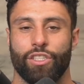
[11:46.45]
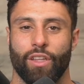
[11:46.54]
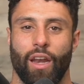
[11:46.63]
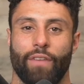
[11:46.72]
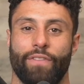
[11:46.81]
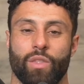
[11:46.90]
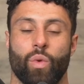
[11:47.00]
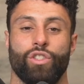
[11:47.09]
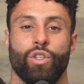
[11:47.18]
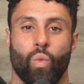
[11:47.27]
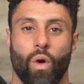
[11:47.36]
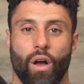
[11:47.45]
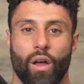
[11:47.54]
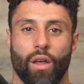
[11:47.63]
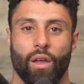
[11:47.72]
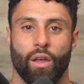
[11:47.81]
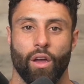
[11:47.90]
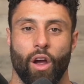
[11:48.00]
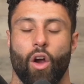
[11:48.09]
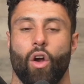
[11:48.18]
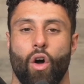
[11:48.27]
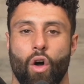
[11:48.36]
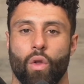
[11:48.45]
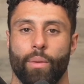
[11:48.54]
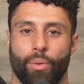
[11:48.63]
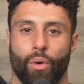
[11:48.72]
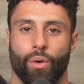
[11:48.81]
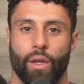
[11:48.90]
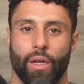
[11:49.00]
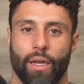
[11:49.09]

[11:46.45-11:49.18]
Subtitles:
that it fits what you want are all important. And